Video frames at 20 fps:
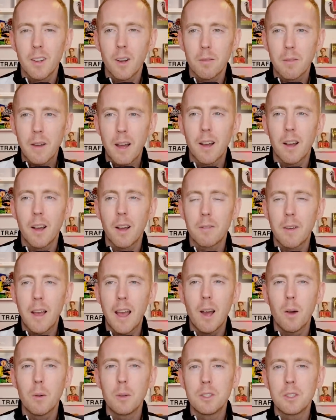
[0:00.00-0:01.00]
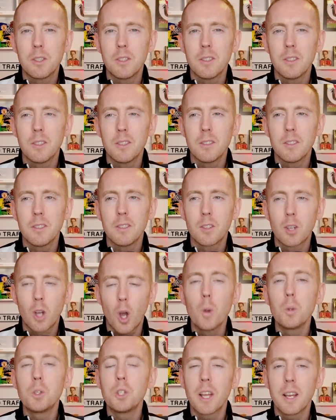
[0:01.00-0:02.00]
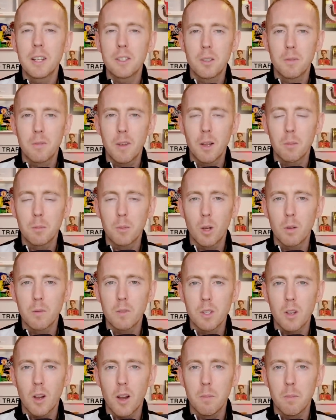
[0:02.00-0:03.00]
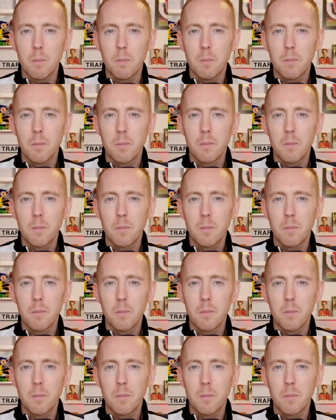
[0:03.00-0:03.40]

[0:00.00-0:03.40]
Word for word: about of how his coaching has developed over time,